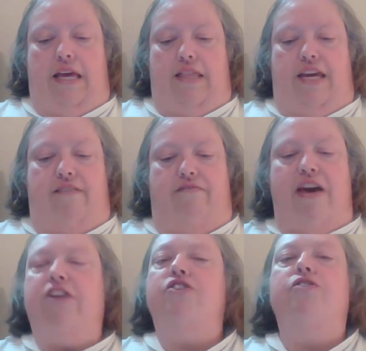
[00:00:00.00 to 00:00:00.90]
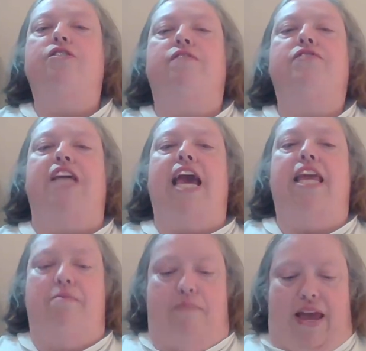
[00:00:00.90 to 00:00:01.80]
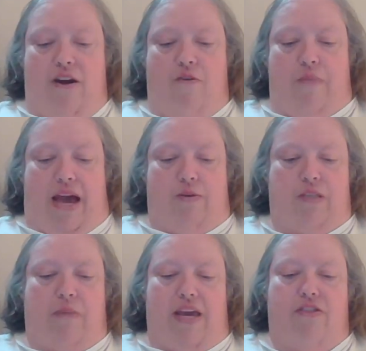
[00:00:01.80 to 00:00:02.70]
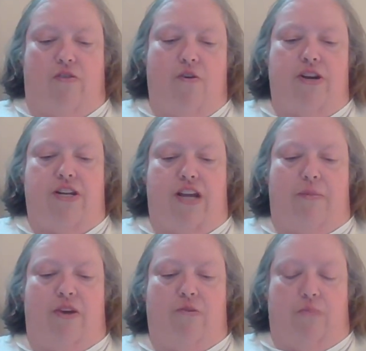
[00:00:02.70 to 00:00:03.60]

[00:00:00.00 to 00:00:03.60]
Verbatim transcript: The Adventures of Danny Meadow Mouse by Thornton W.